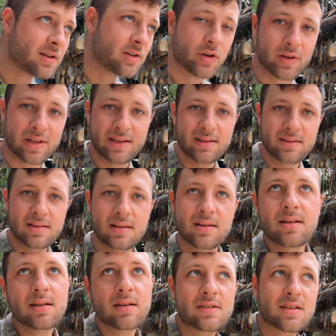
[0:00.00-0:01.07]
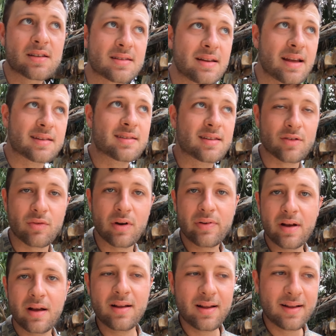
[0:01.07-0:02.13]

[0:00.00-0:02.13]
goodies just next to the river.